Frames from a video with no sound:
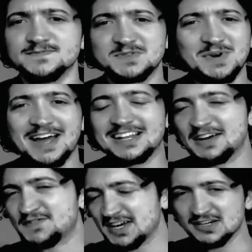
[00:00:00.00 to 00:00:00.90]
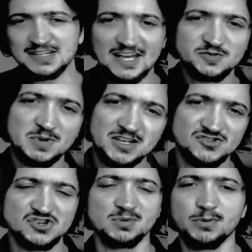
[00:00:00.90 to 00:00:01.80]
Well, I figure
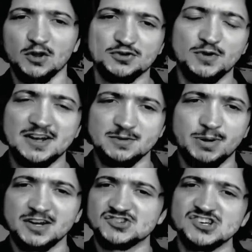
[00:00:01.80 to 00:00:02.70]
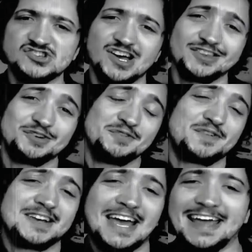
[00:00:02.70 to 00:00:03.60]
lesbians, you can both threaten to punish each other, and
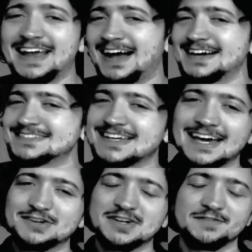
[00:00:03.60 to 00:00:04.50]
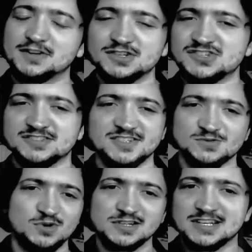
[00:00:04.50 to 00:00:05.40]
for gay guys, I don't have the
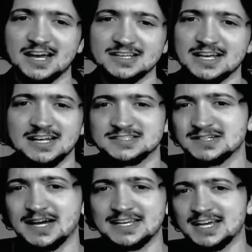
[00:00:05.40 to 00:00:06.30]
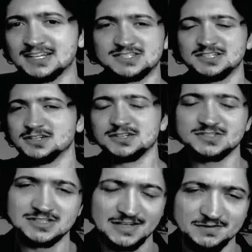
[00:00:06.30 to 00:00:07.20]
logistics worked out yet, so I guess you'll
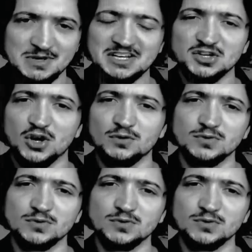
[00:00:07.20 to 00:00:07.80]
just have to make your own